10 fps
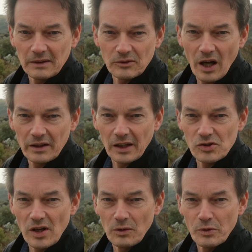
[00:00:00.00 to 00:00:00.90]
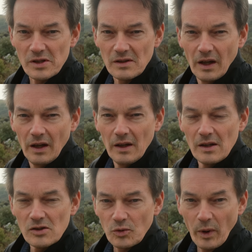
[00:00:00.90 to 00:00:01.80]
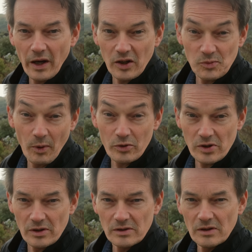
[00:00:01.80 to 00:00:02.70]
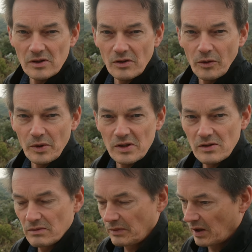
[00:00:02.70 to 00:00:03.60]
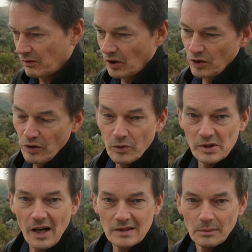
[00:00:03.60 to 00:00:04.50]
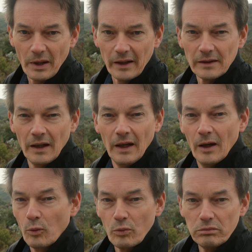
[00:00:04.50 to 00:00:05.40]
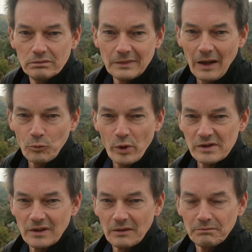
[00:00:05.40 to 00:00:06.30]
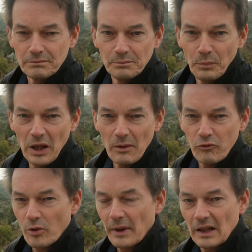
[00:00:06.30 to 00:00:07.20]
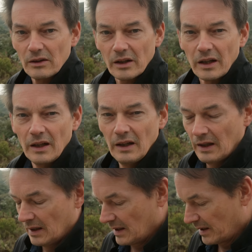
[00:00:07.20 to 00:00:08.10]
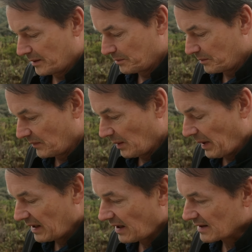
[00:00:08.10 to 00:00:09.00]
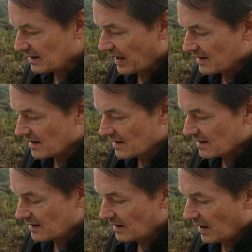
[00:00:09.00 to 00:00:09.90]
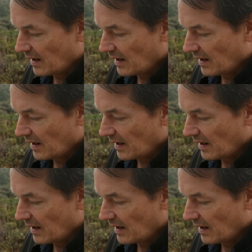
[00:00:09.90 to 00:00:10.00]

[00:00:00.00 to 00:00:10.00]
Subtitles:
contact sheet was square exposures. So it was, you knew it was Hasselblad. That wasn't the medium format look. The Pentax lenses